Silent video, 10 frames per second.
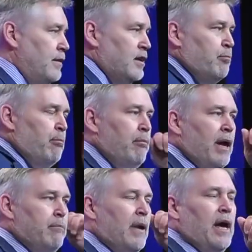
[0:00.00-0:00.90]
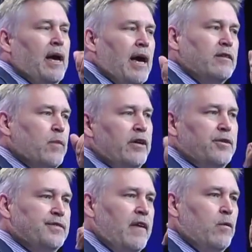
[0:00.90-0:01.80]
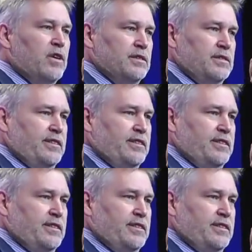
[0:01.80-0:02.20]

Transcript: I said, may I ask why you're saying the word